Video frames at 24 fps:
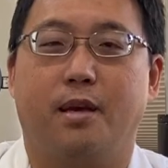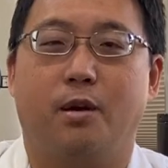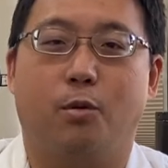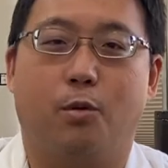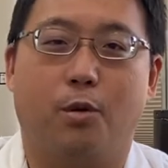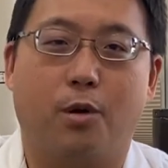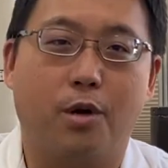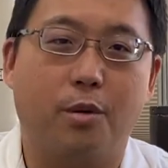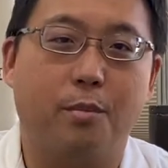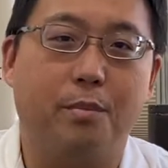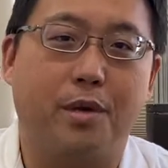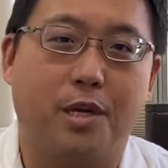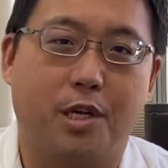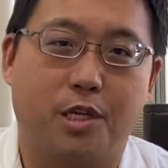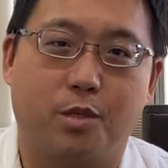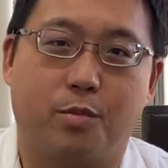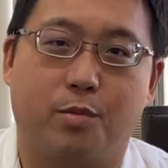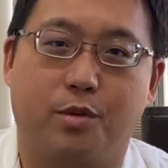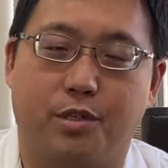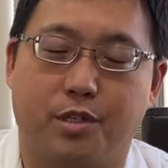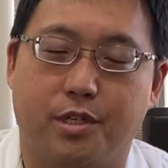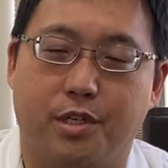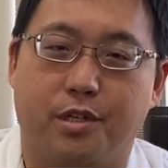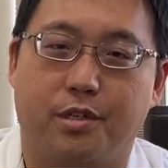What are MIGS
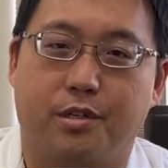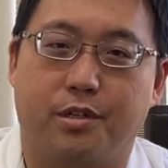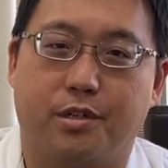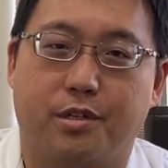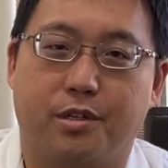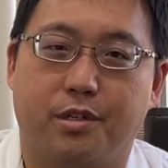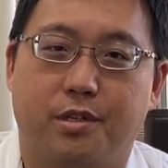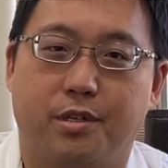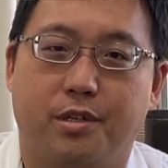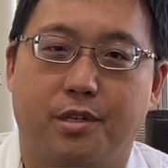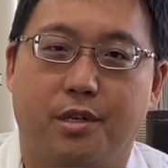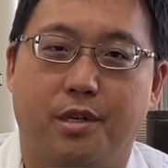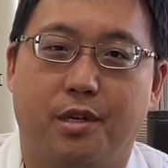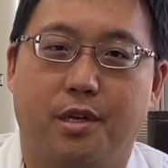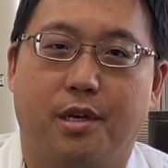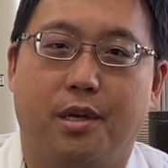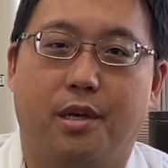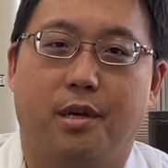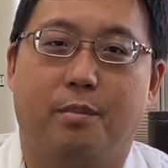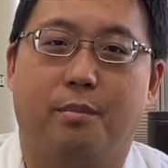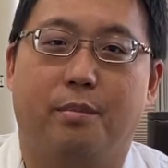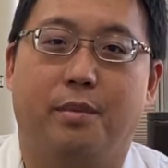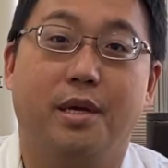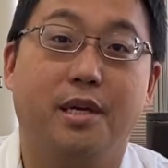procedures?
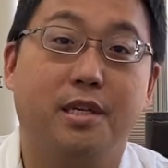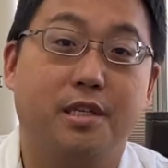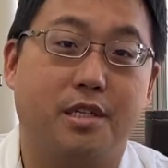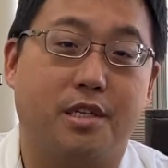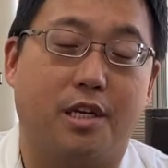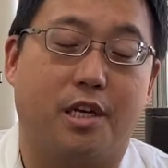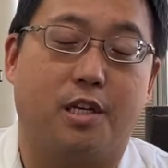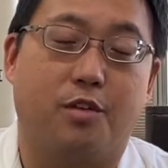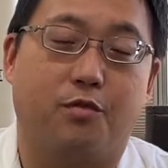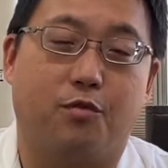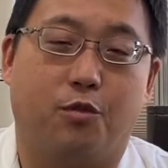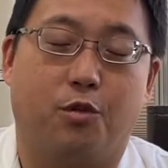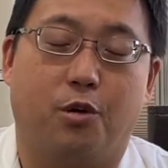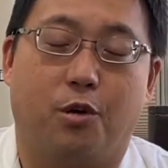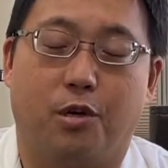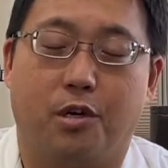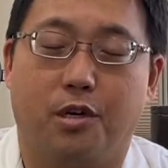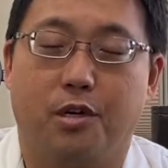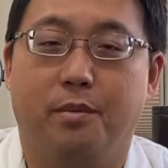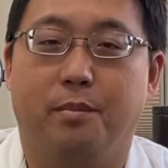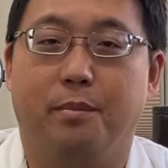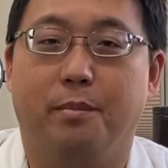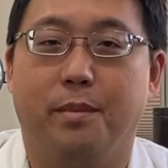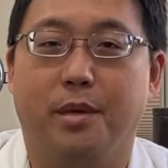MIGS stands
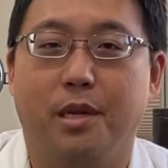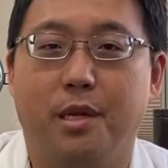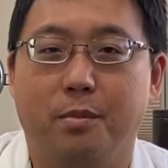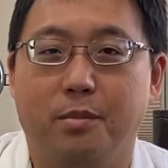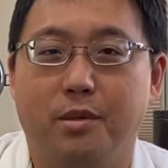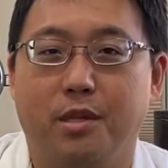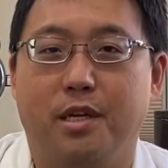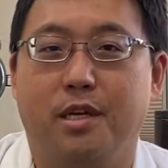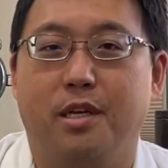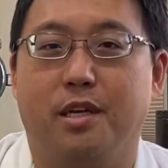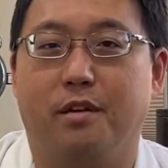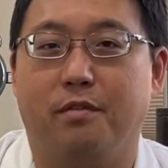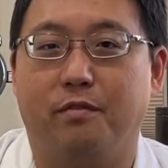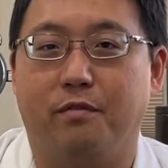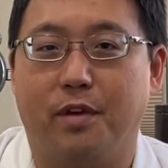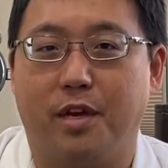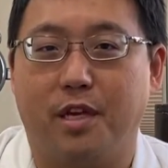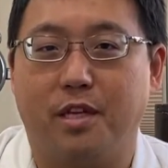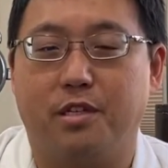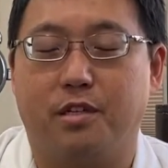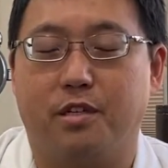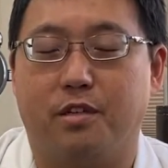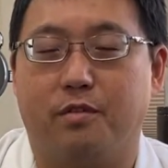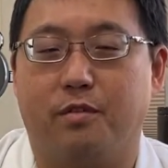for Minimally
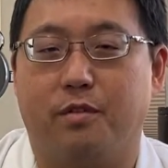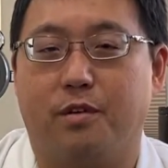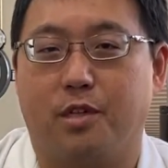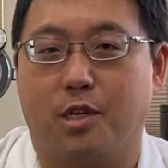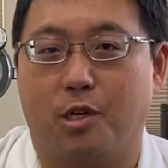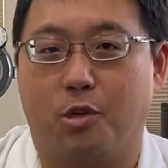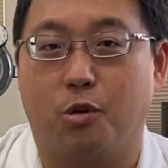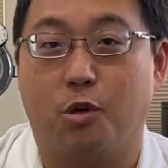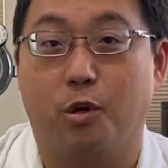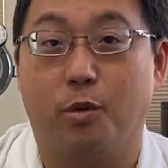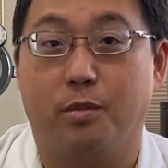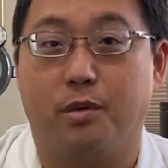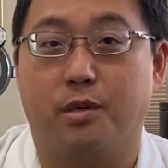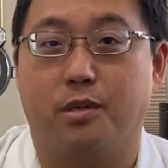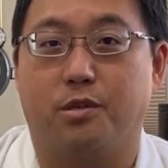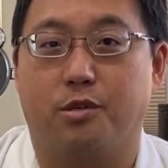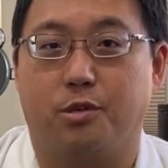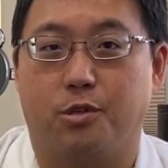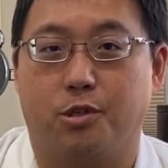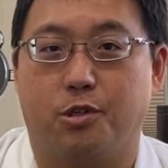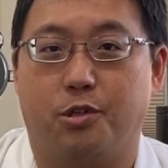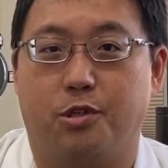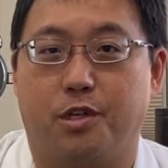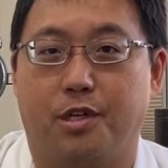Invasive Glaucoma
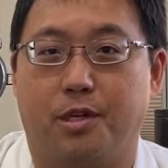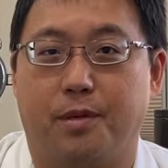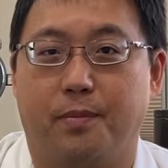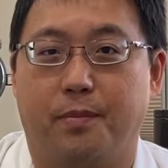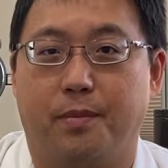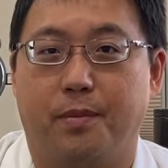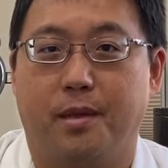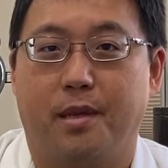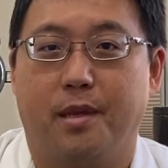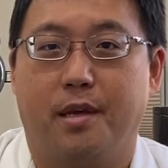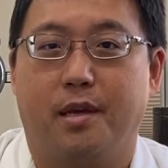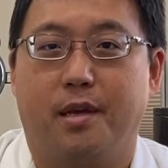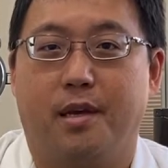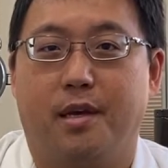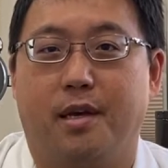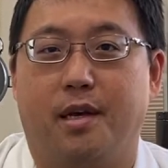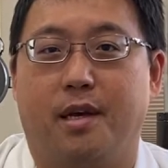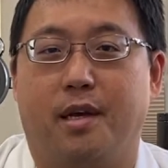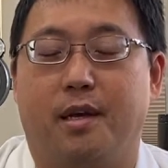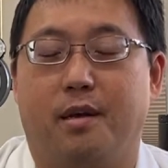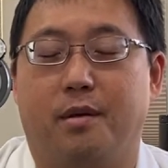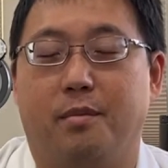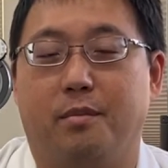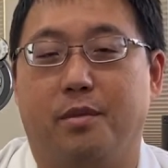Surgery.
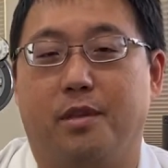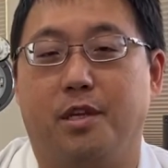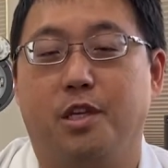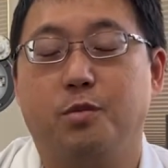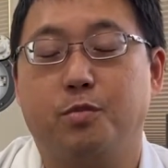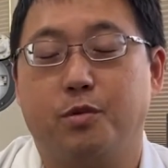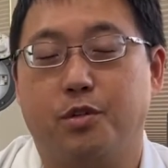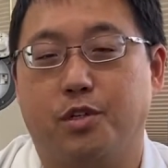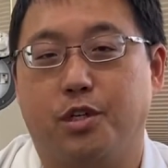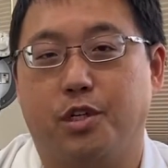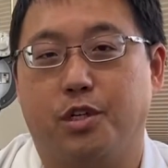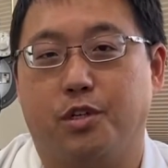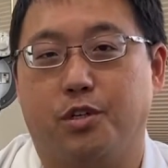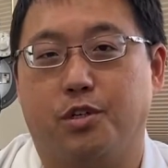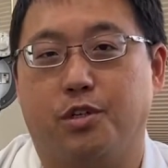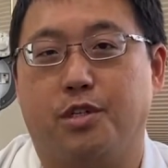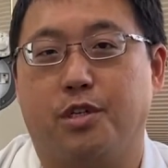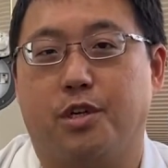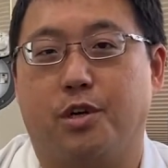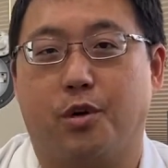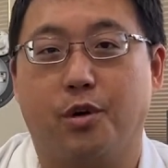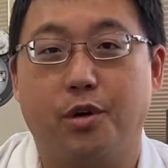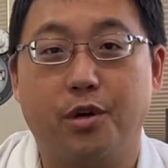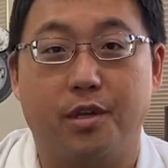These procedures
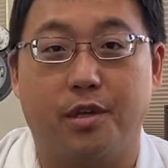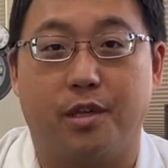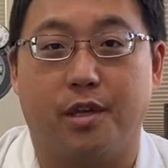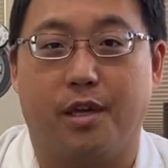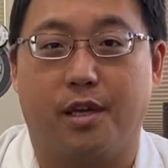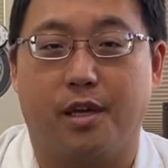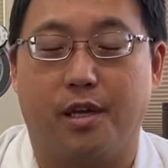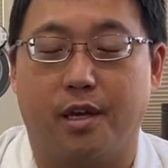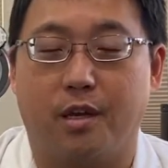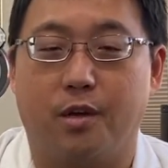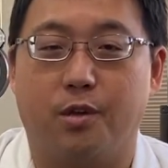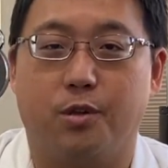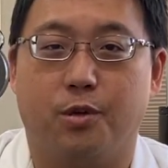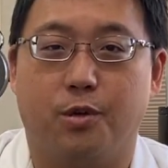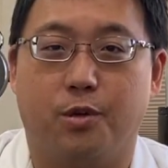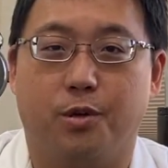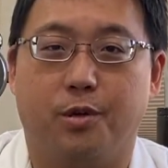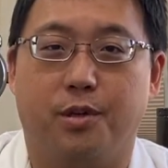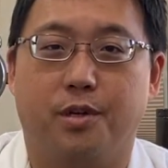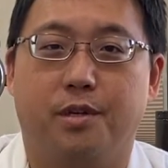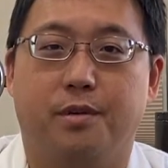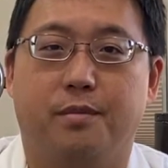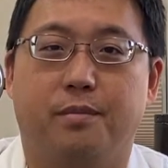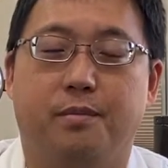currently
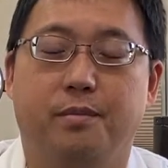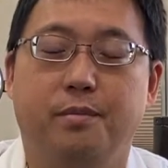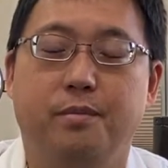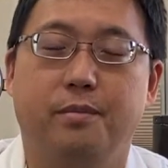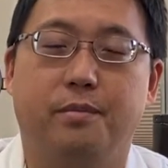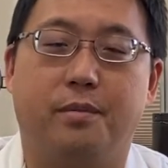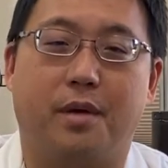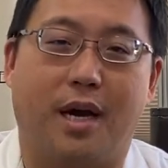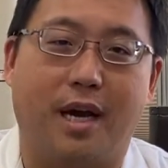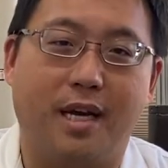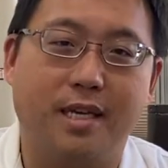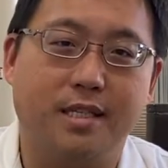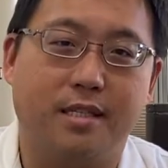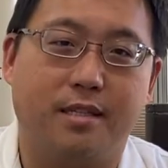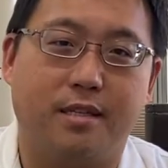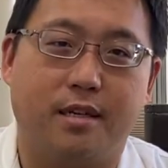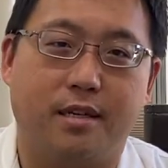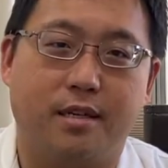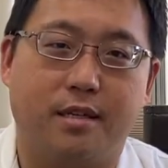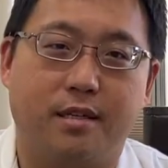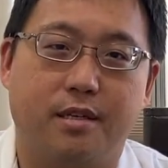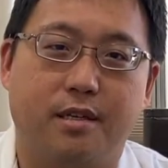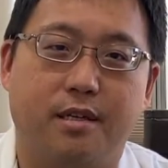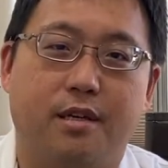include
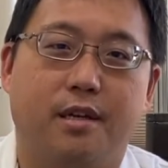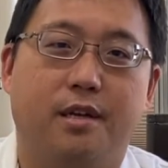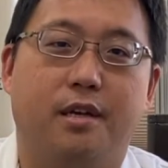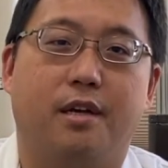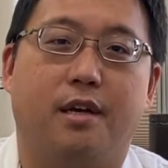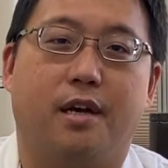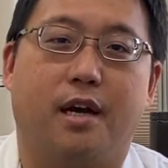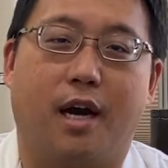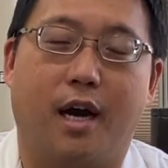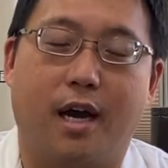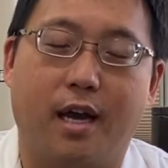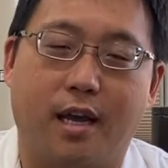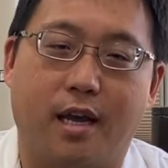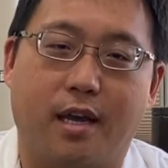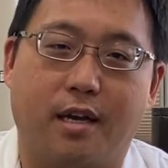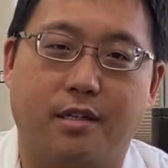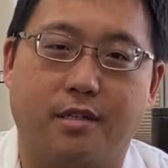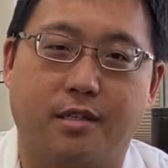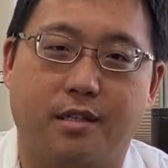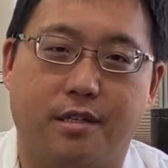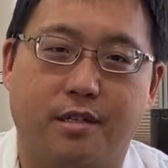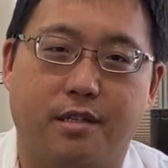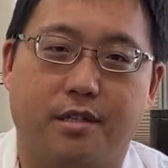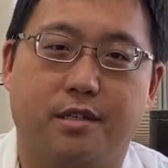iStent,
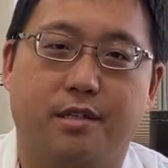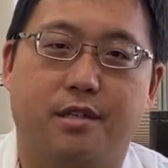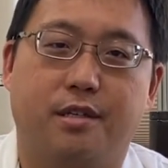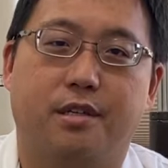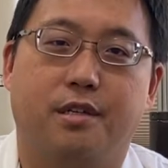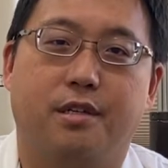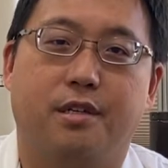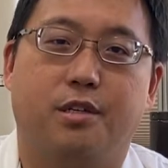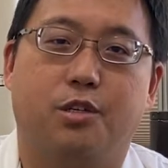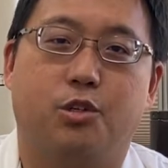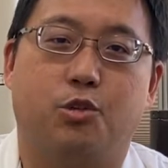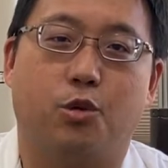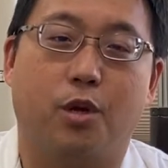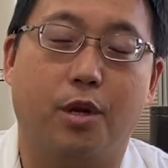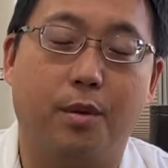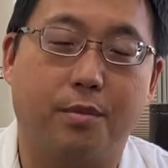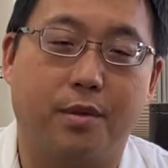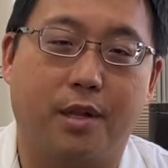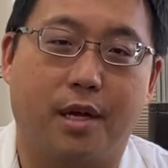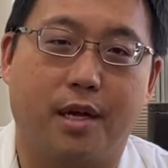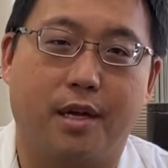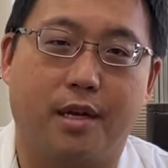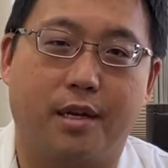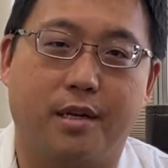iAccess,
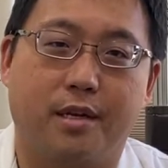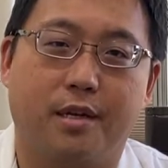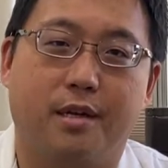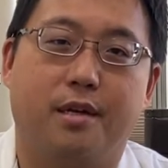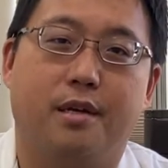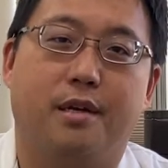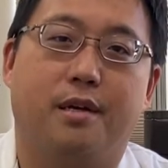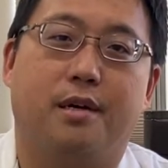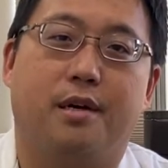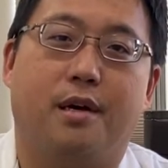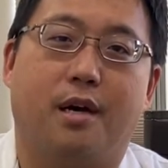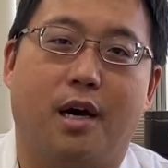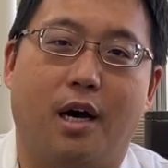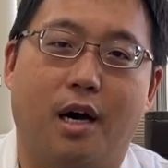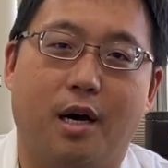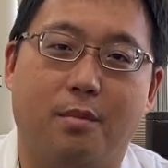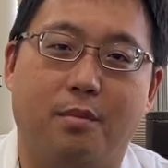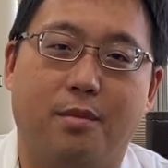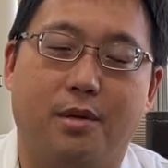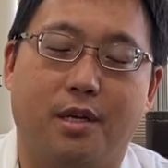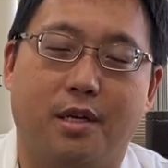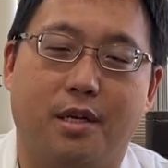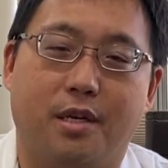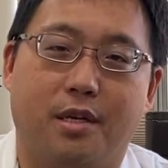Streamline,
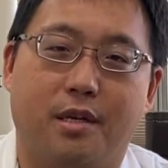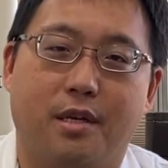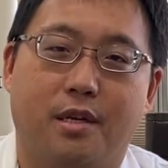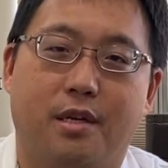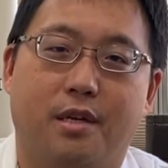OMNI,